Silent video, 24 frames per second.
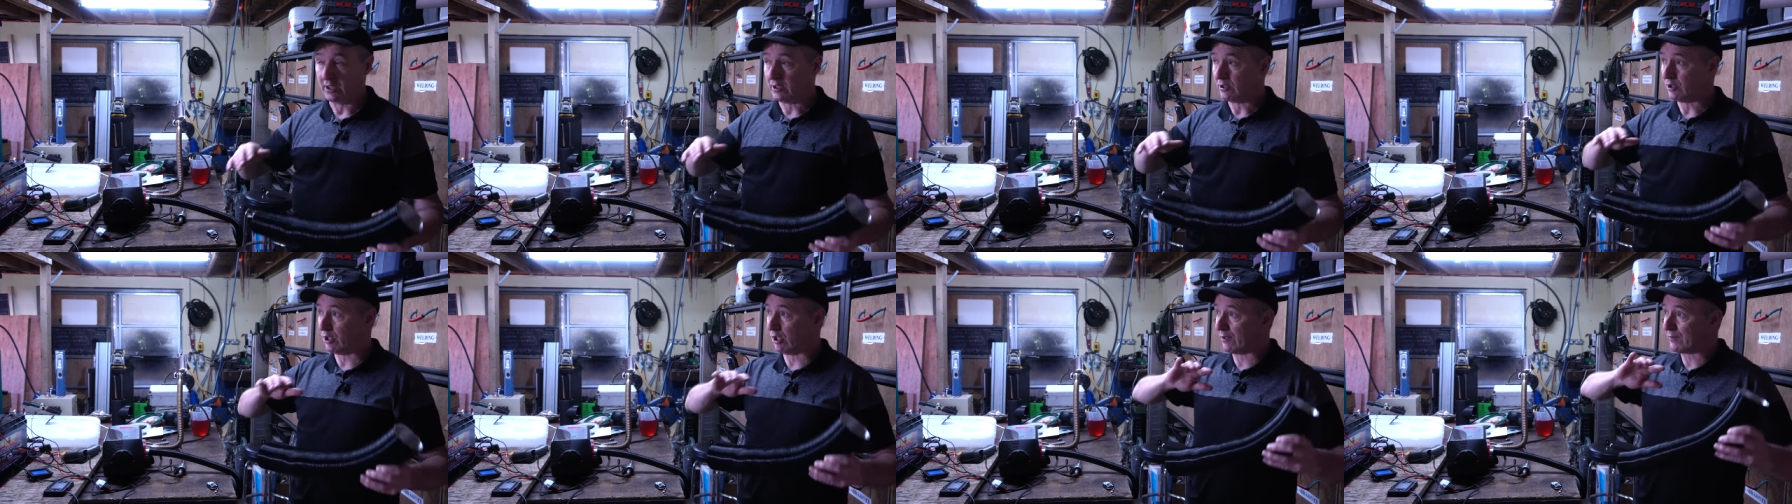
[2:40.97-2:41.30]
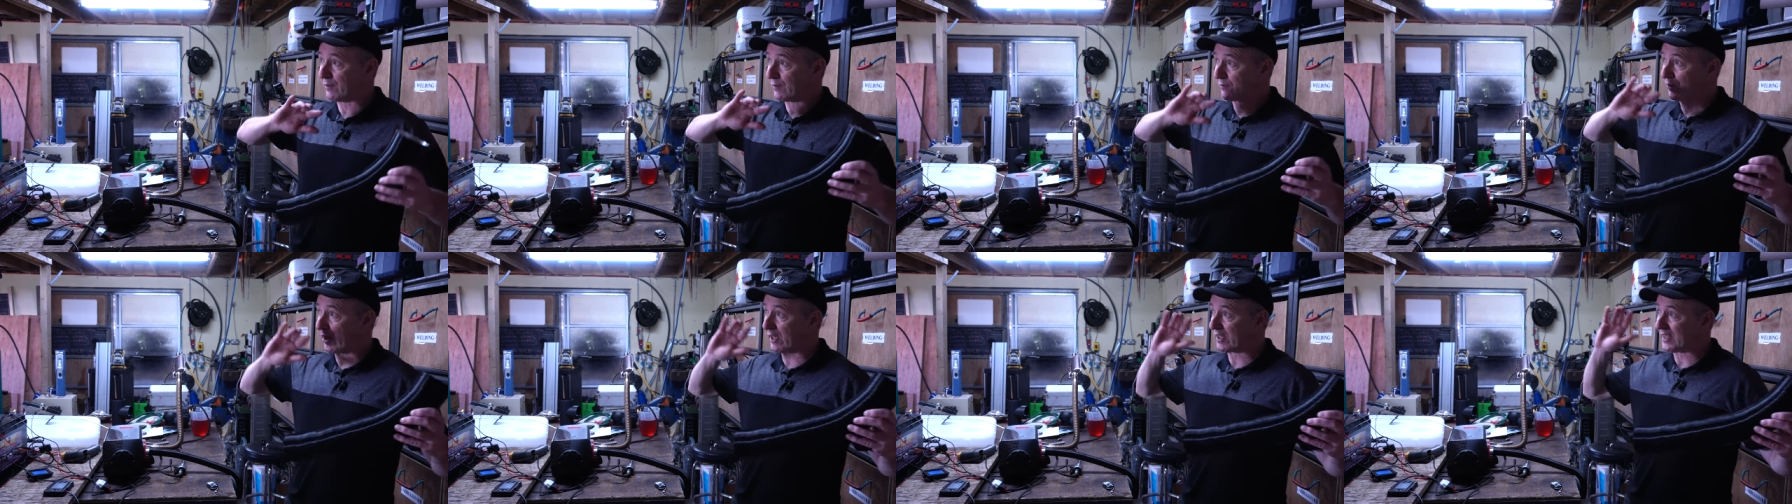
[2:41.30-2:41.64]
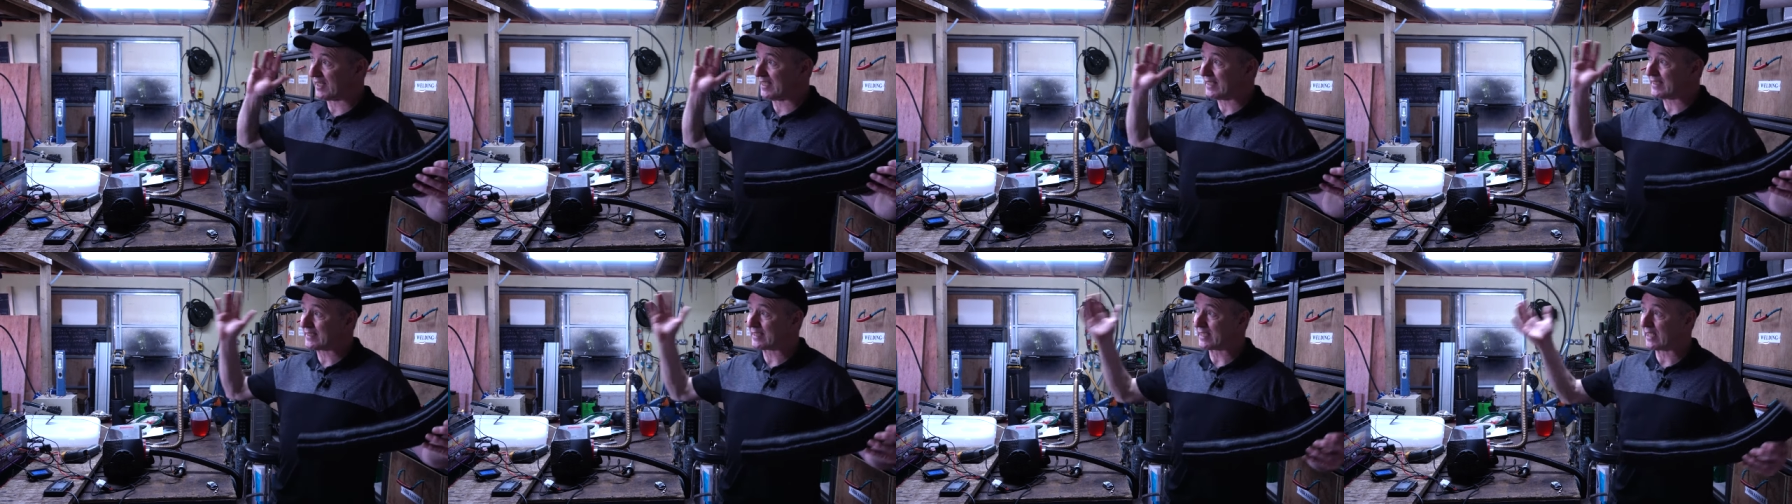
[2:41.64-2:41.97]
Now, if you've got
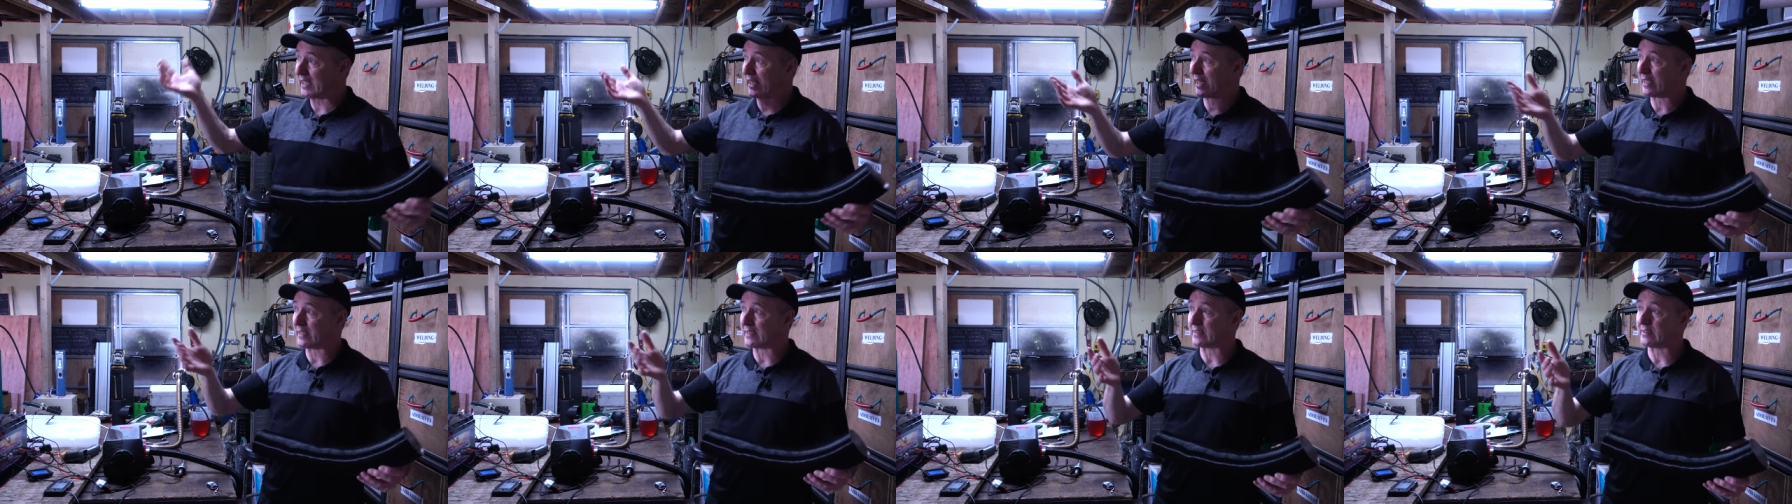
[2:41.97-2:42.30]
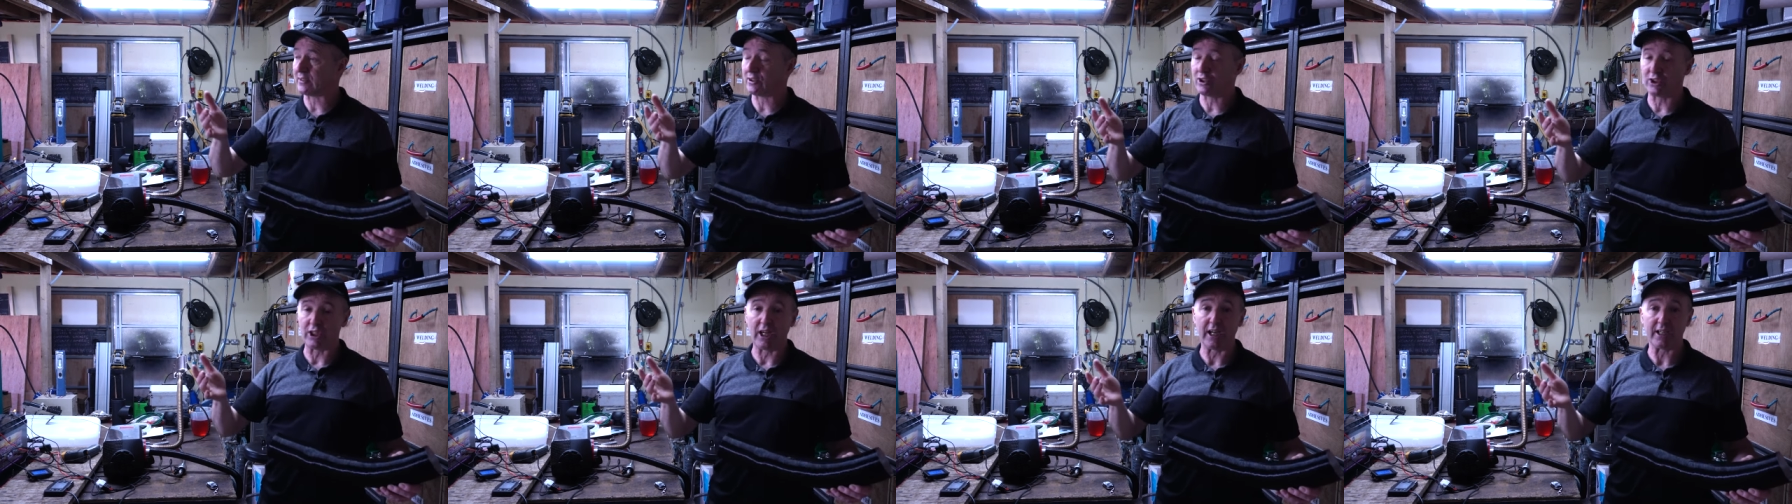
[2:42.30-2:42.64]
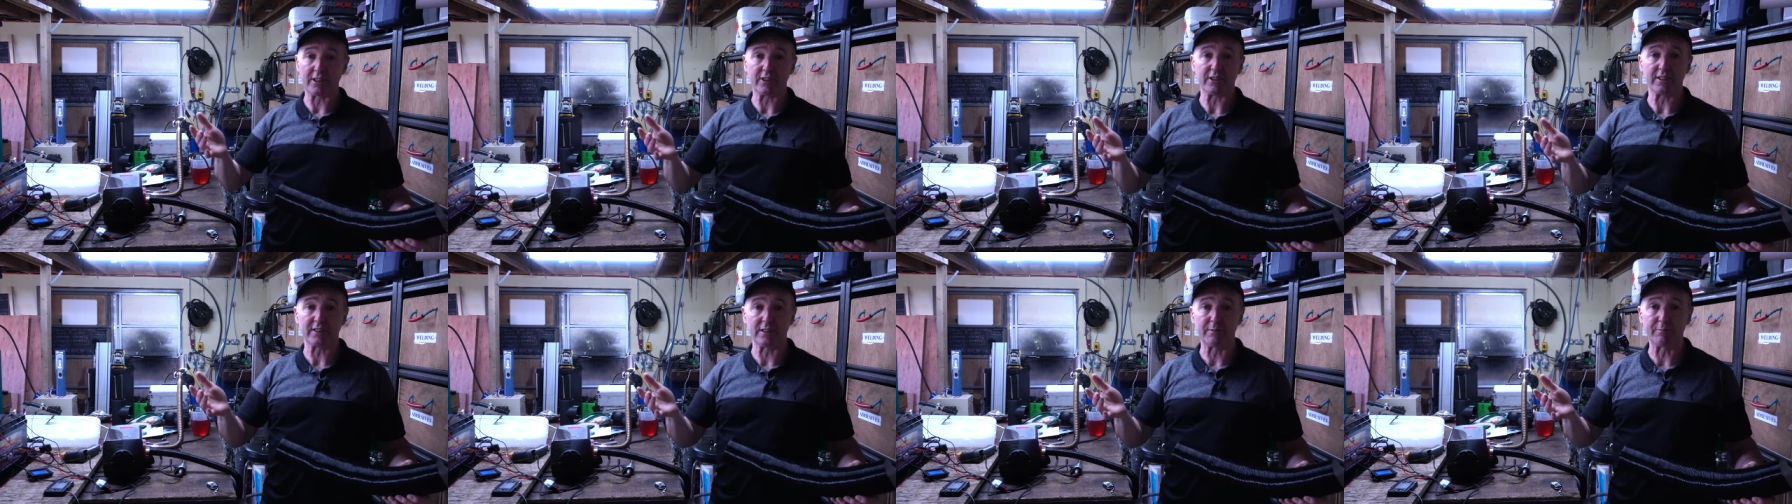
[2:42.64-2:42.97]
an insulated
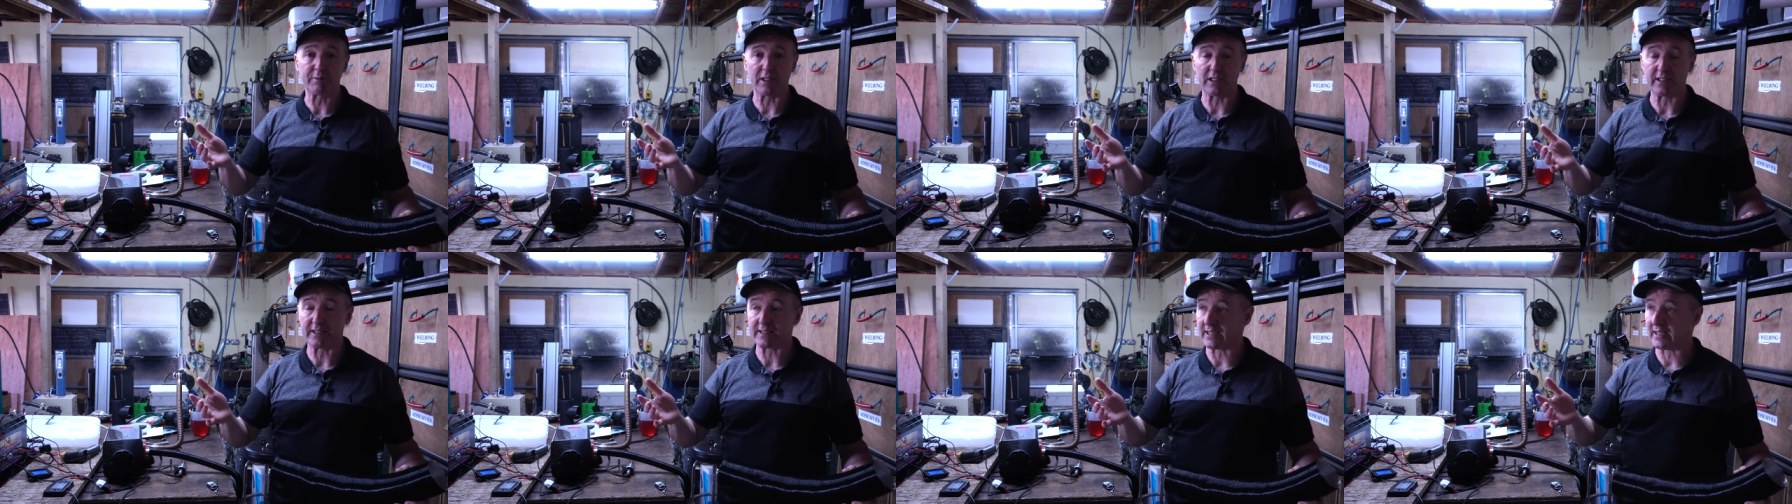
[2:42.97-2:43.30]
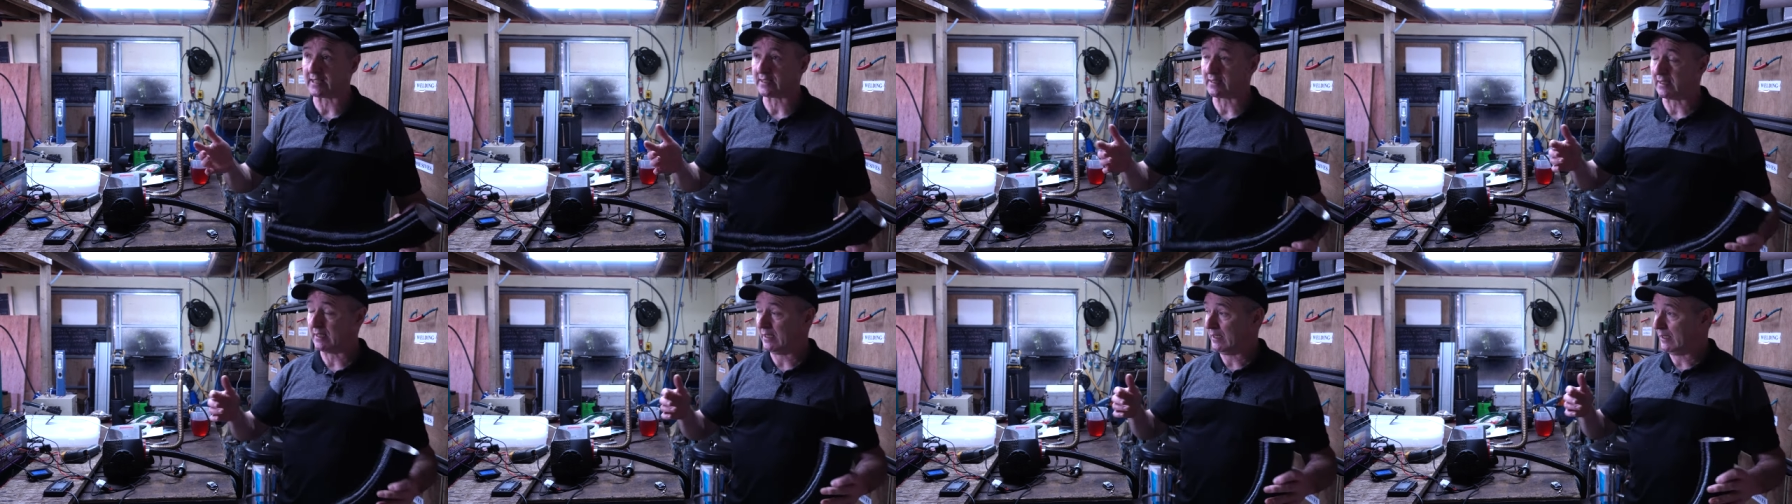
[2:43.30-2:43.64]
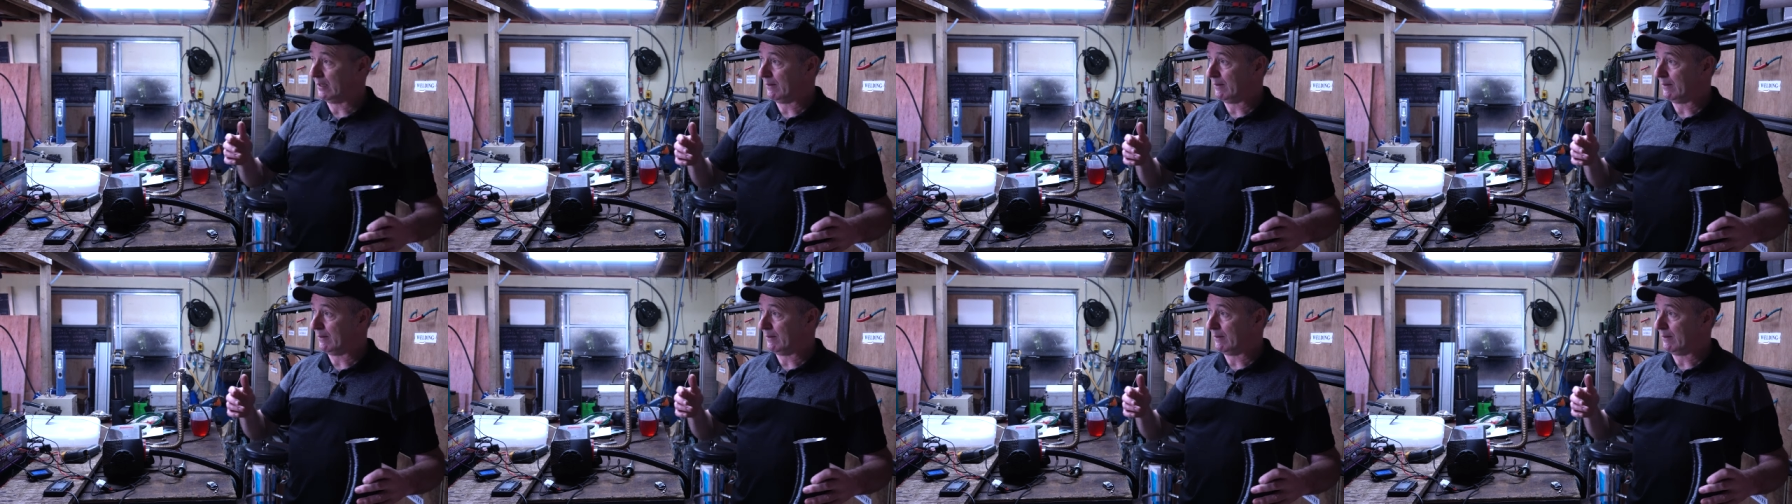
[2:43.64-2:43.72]
shed or something like that,